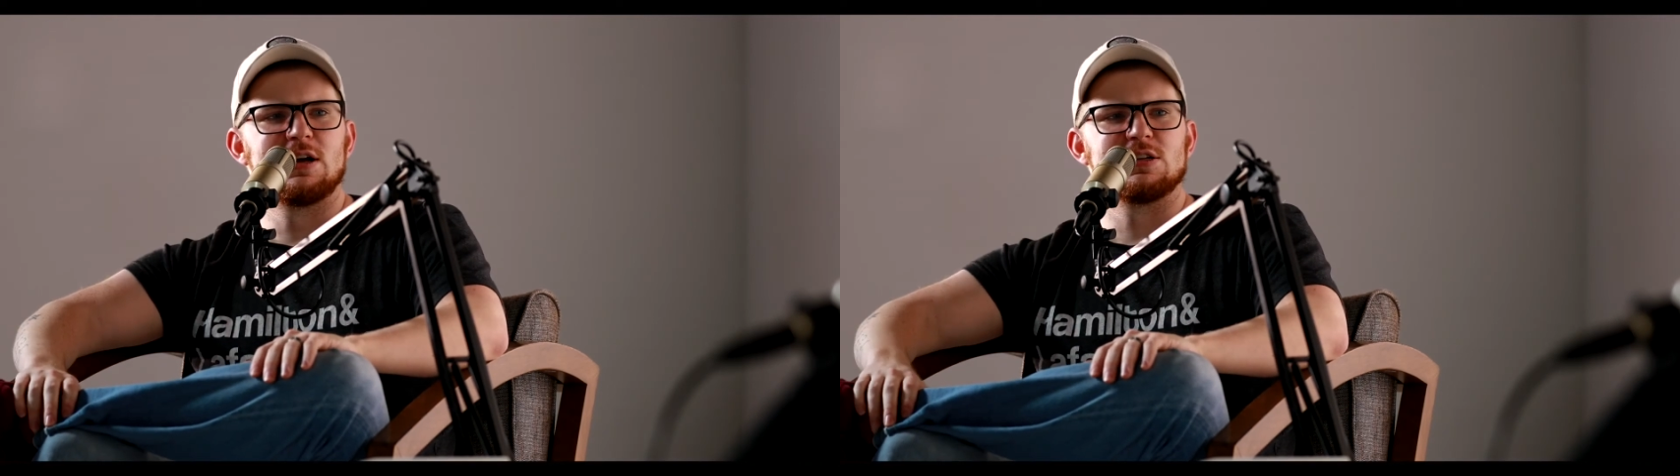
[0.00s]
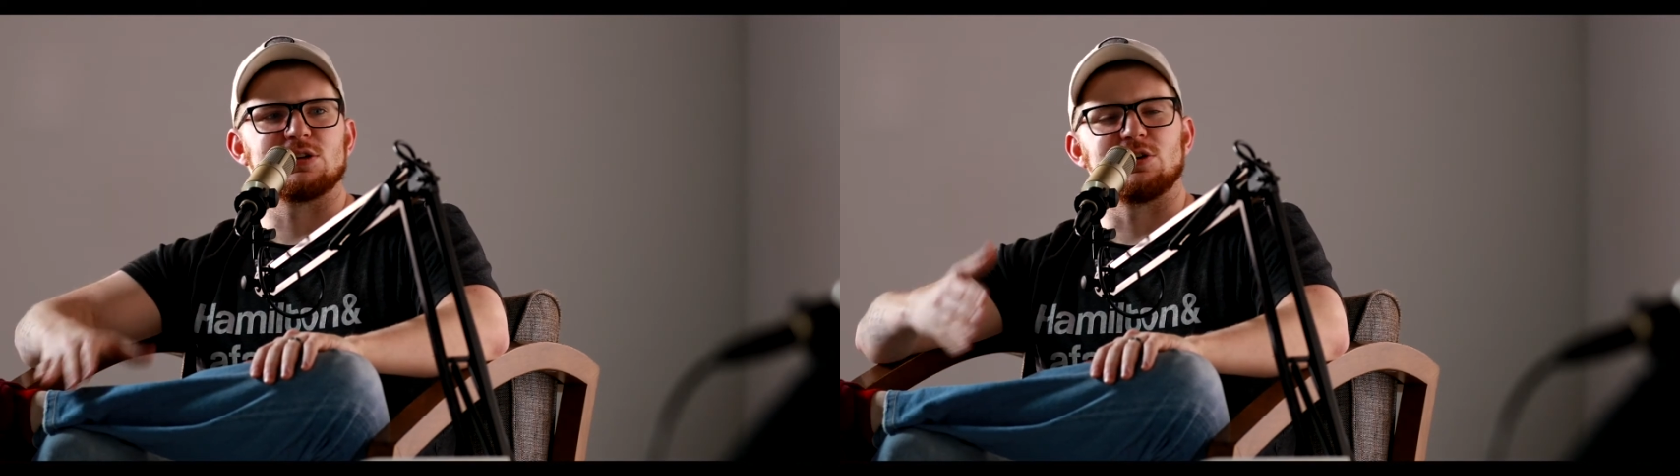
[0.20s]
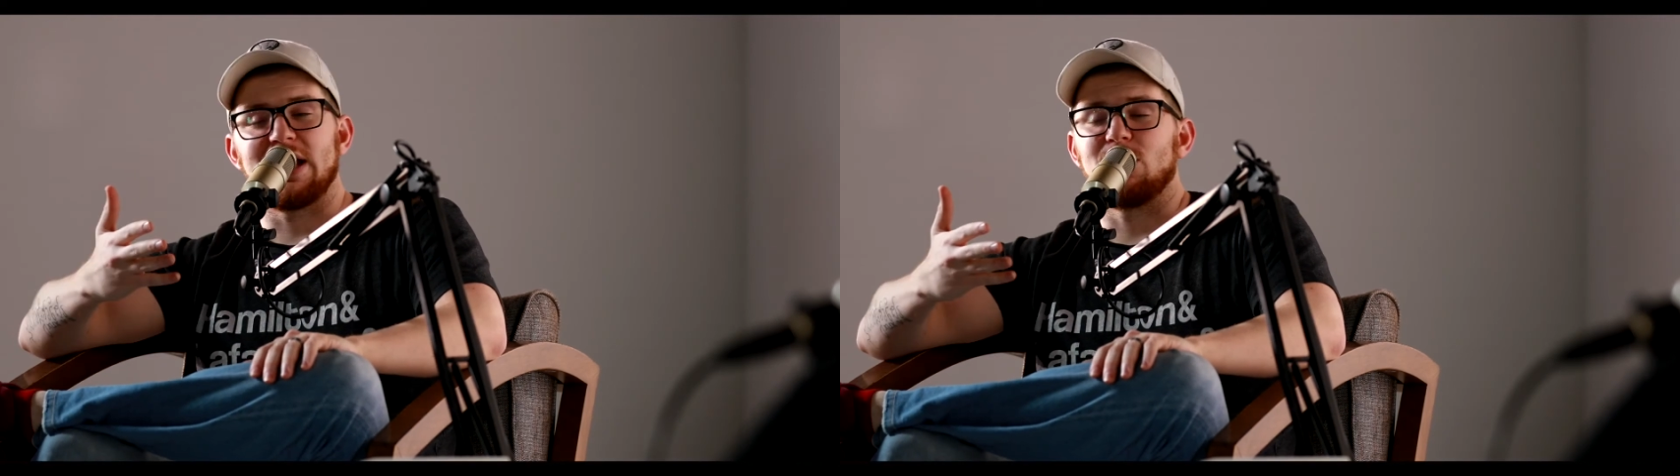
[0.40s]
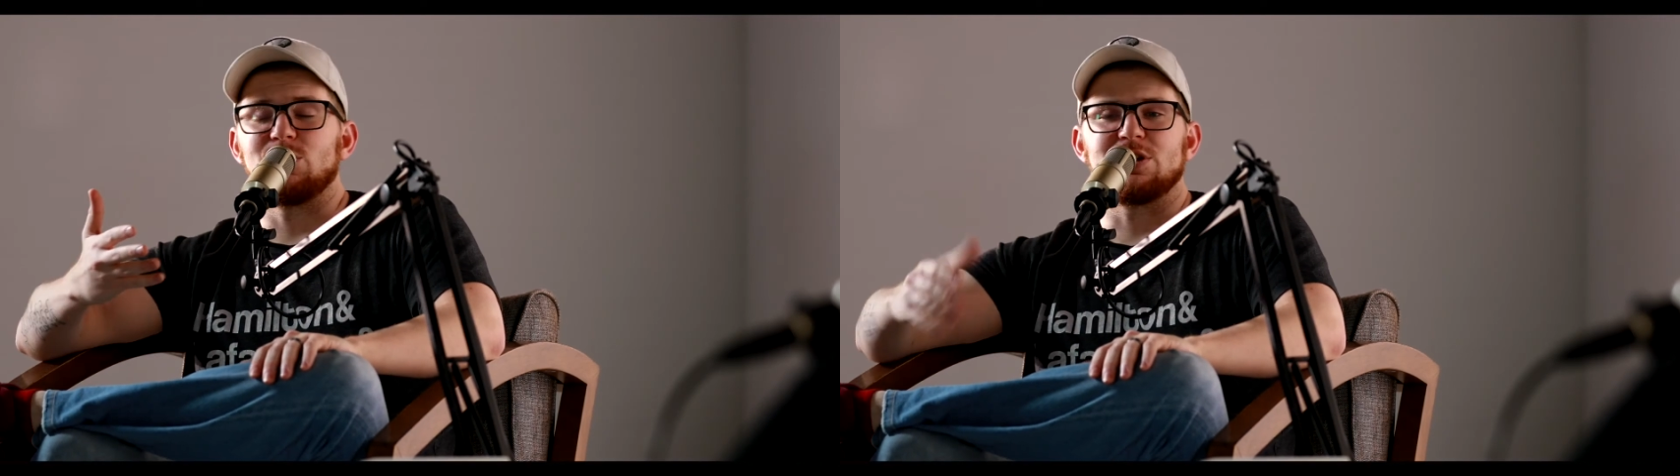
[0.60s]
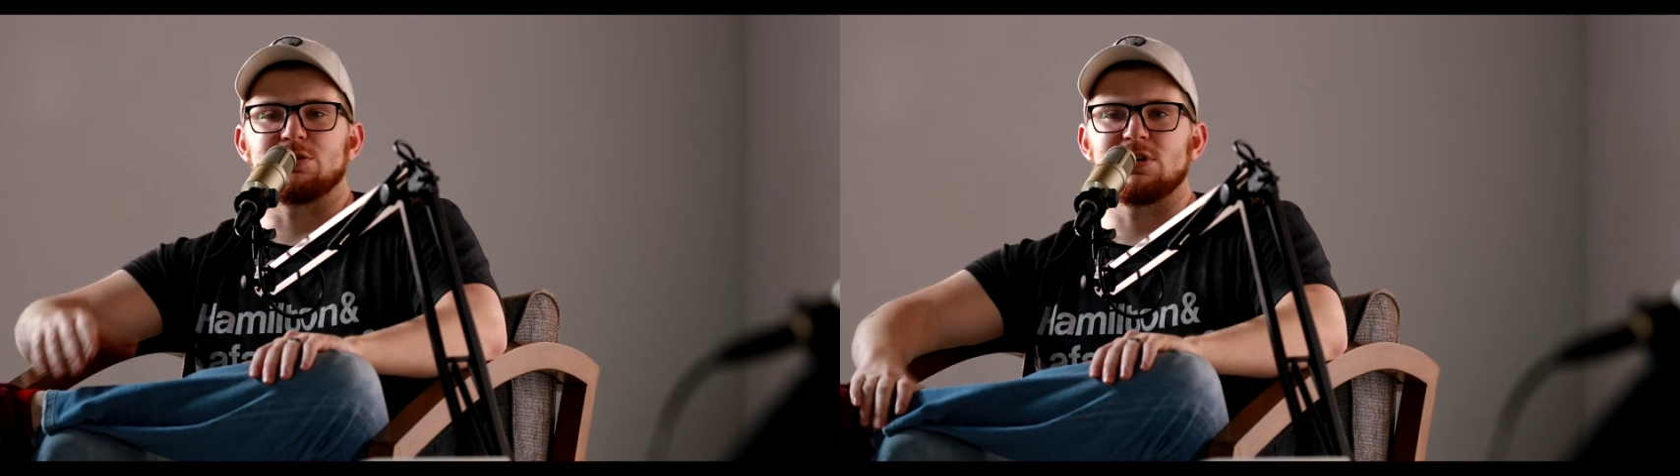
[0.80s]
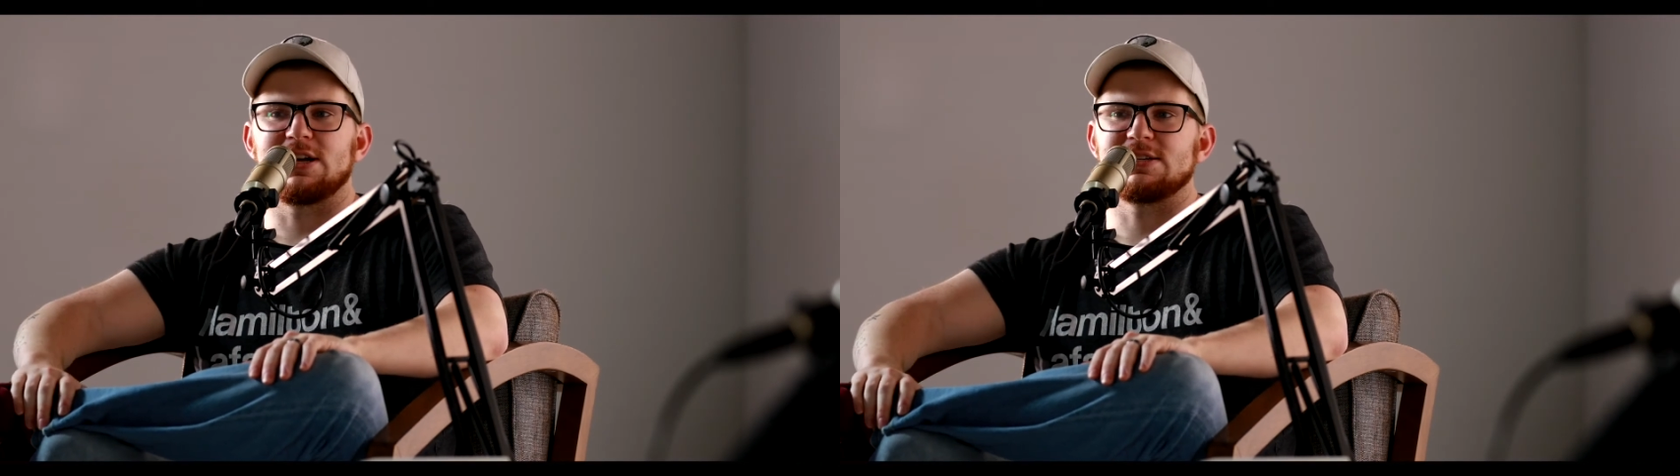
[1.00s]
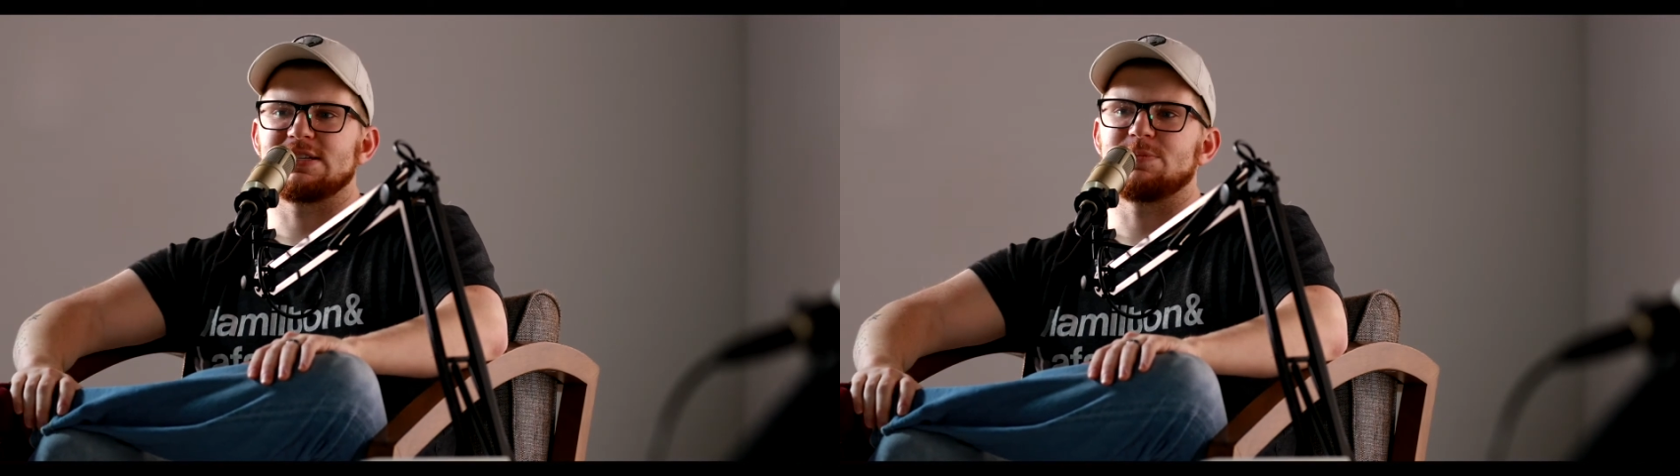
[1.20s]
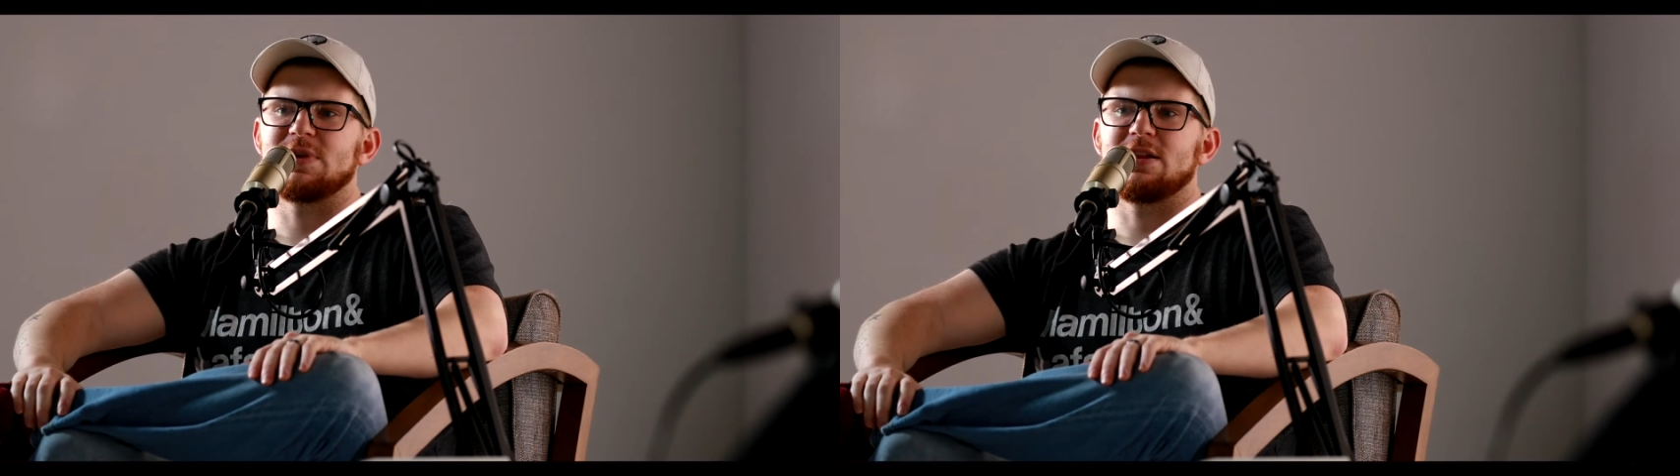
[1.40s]
So yeah, week 3 kind of
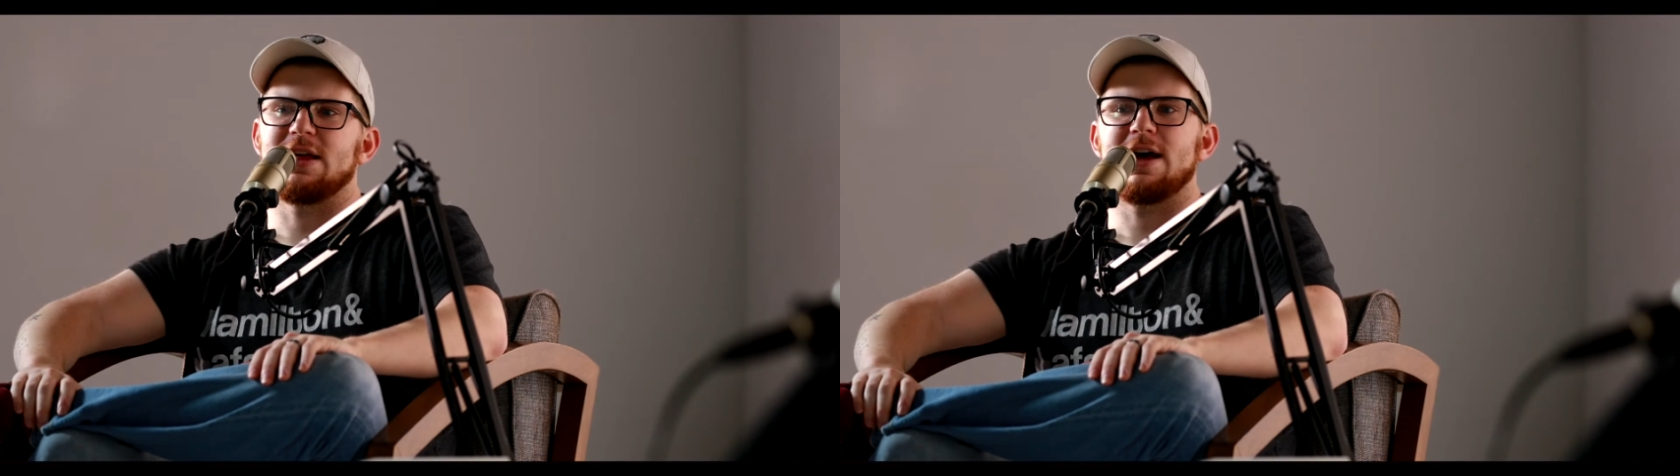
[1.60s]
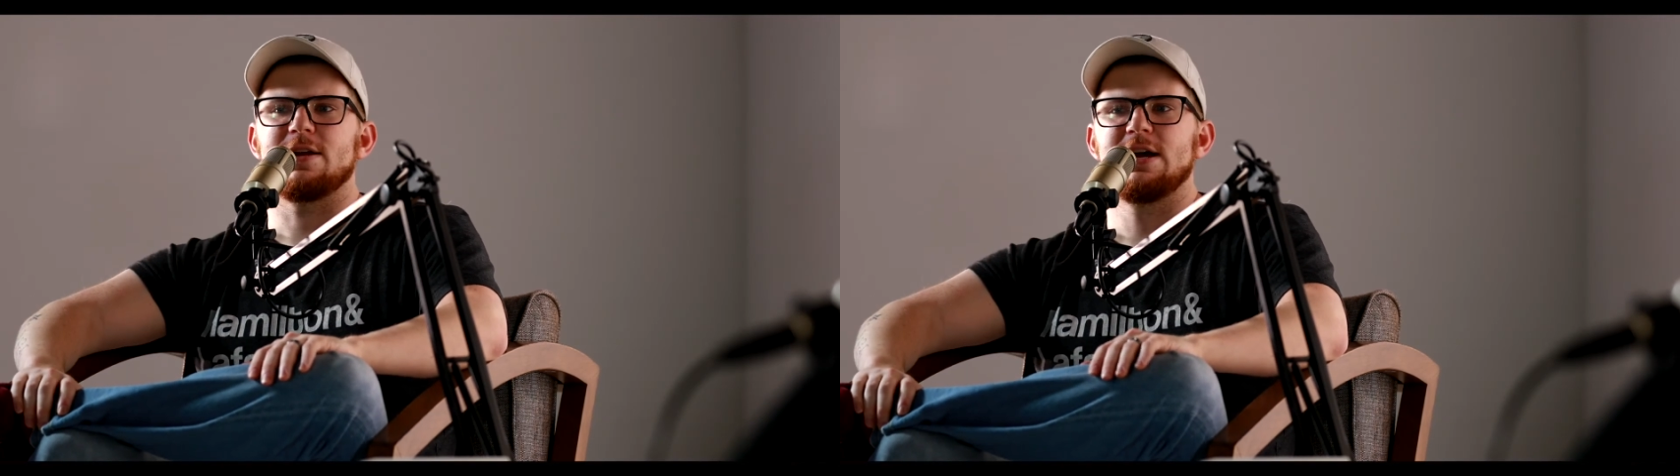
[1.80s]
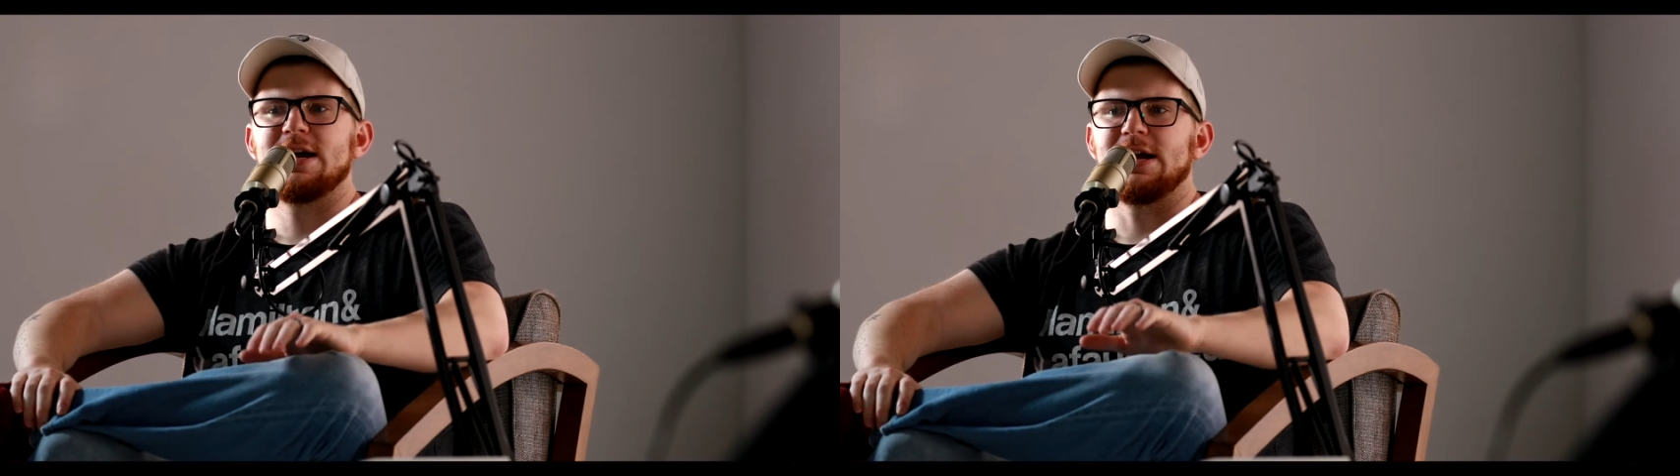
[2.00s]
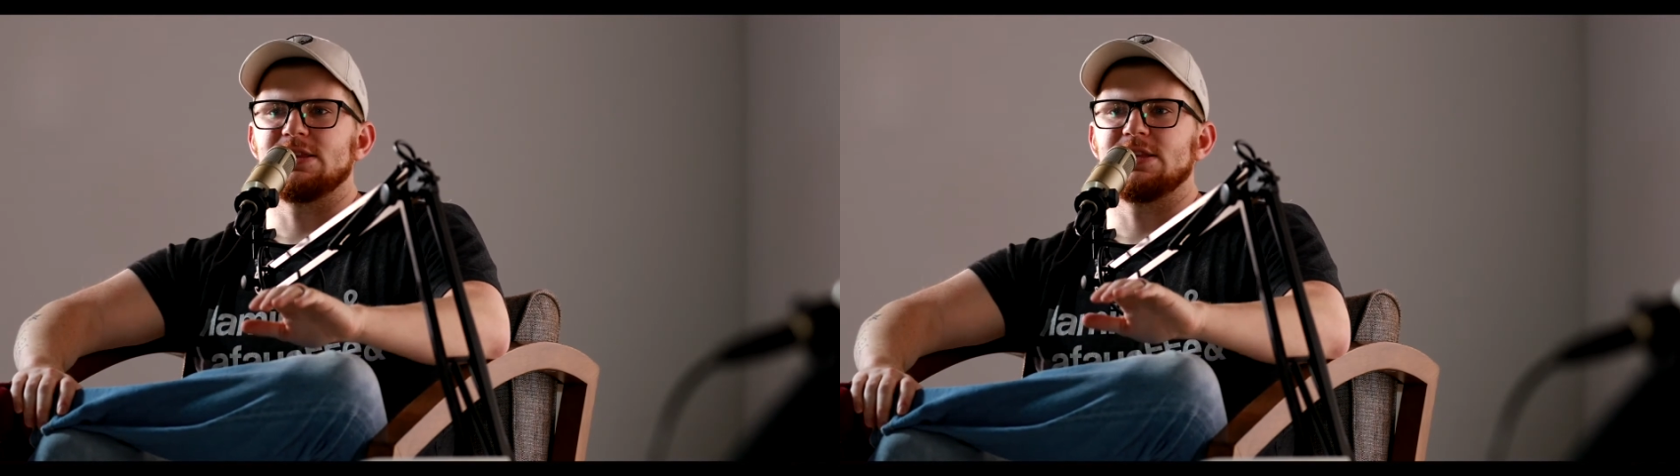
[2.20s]
stemmed out of that. And